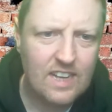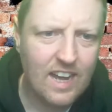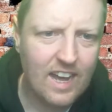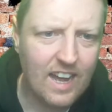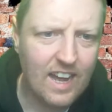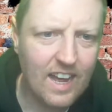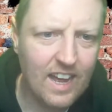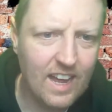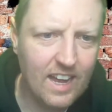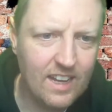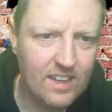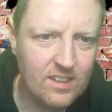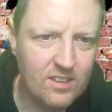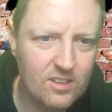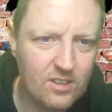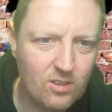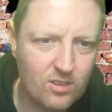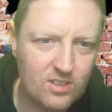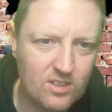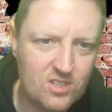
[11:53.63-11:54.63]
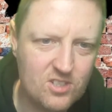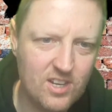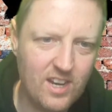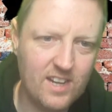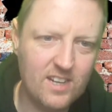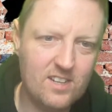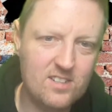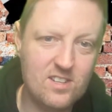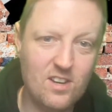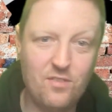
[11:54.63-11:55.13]
You look as
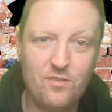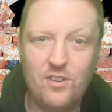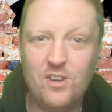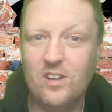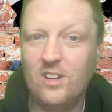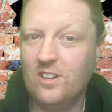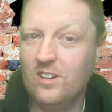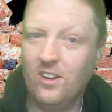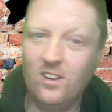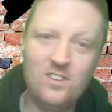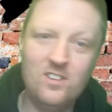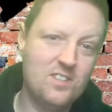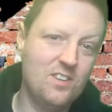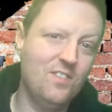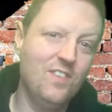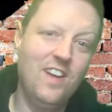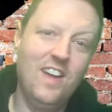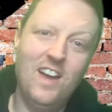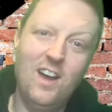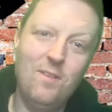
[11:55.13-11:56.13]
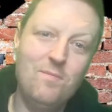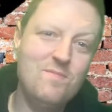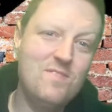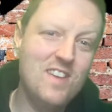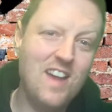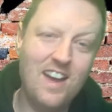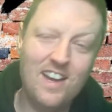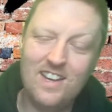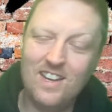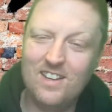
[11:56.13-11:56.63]
tired as I feel. Honestly, I'm
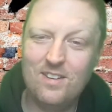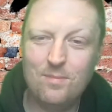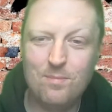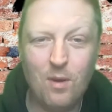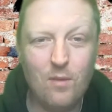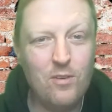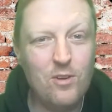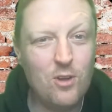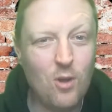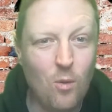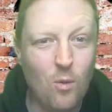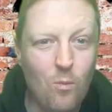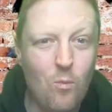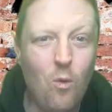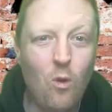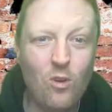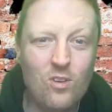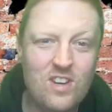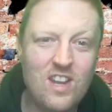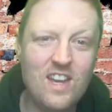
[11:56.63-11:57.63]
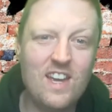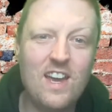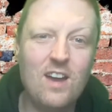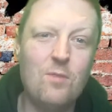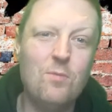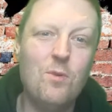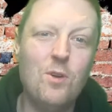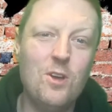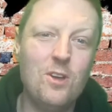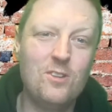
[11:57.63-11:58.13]
knackered. I've only got 1 day
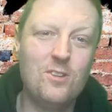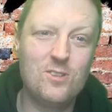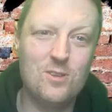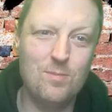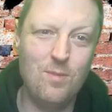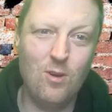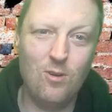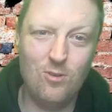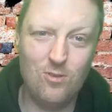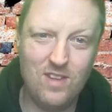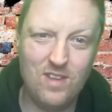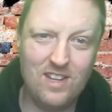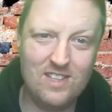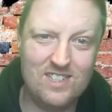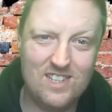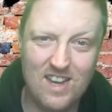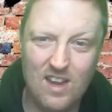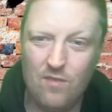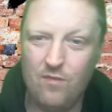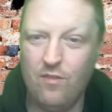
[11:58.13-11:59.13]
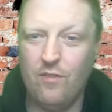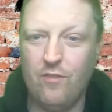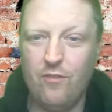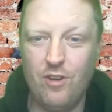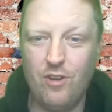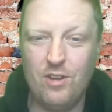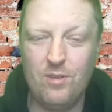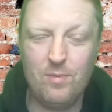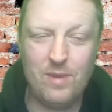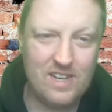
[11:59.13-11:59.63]
at work tomorrow, and that's it for
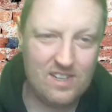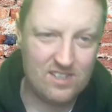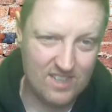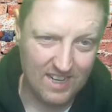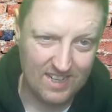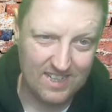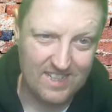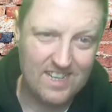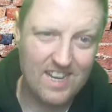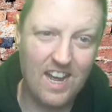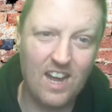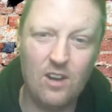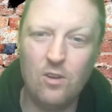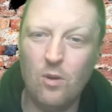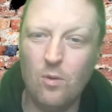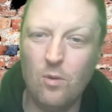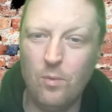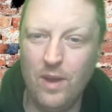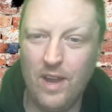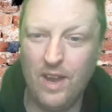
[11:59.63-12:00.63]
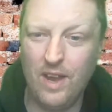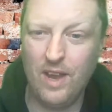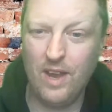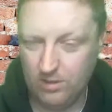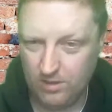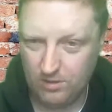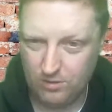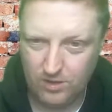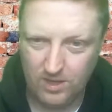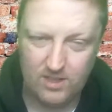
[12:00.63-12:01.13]
3 weeks. I cannot wait. I'm
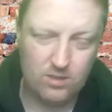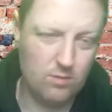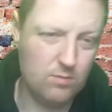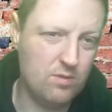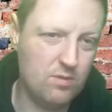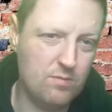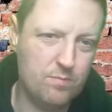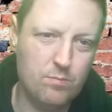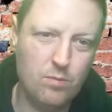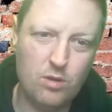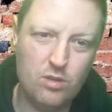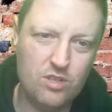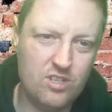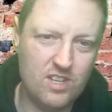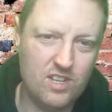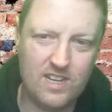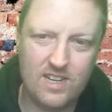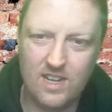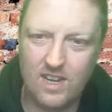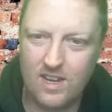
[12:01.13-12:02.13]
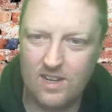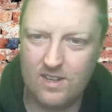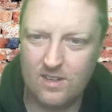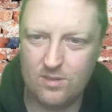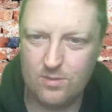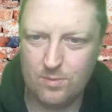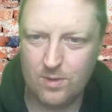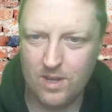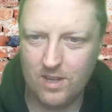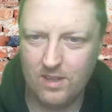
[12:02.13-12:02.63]
going to try and do as much as I can
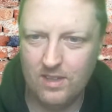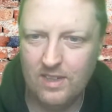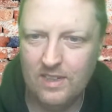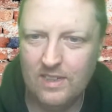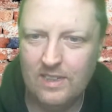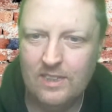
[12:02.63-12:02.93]
as well.